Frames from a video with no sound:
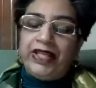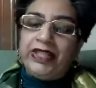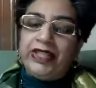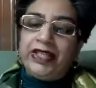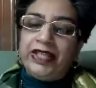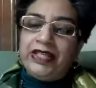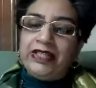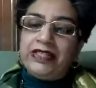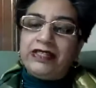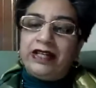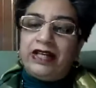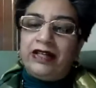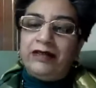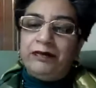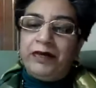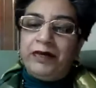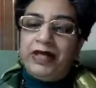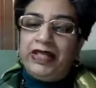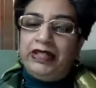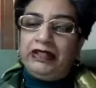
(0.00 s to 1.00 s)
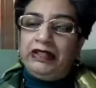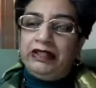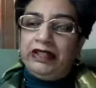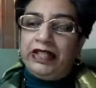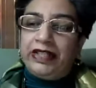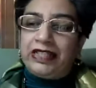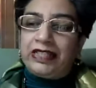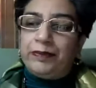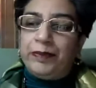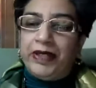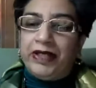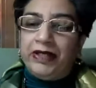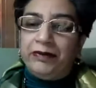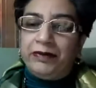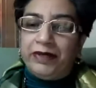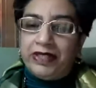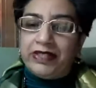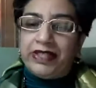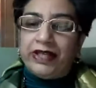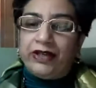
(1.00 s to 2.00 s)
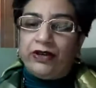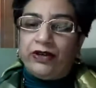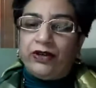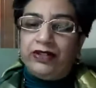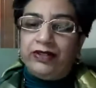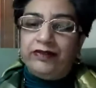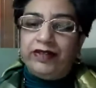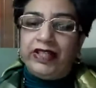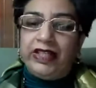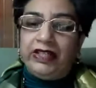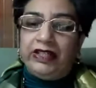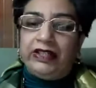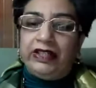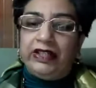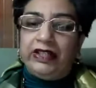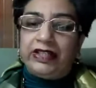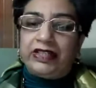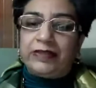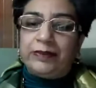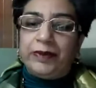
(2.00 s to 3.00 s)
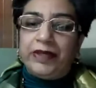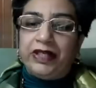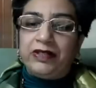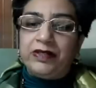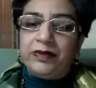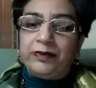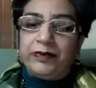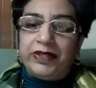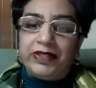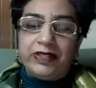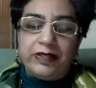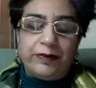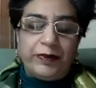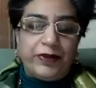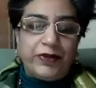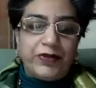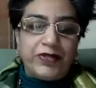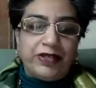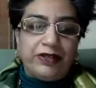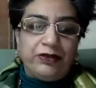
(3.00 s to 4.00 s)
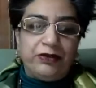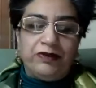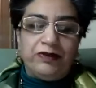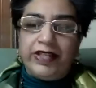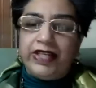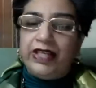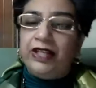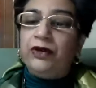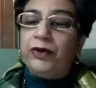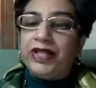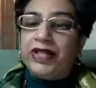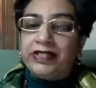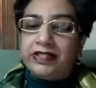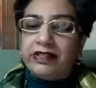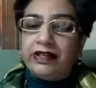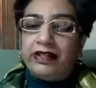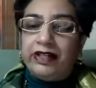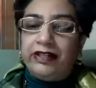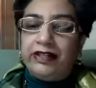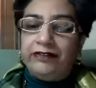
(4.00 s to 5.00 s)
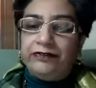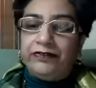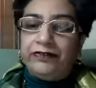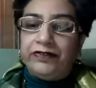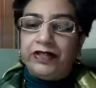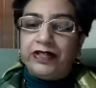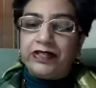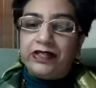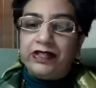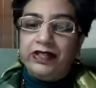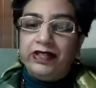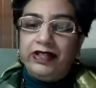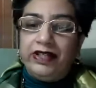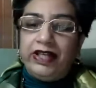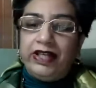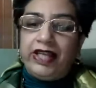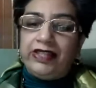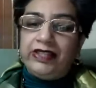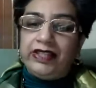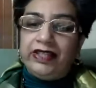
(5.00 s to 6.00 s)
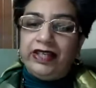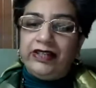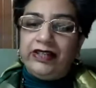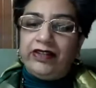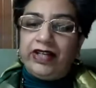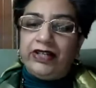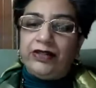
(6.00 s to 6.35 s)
And then I start my little experiments. I call them very little experiments because I do a very quick study first, and then I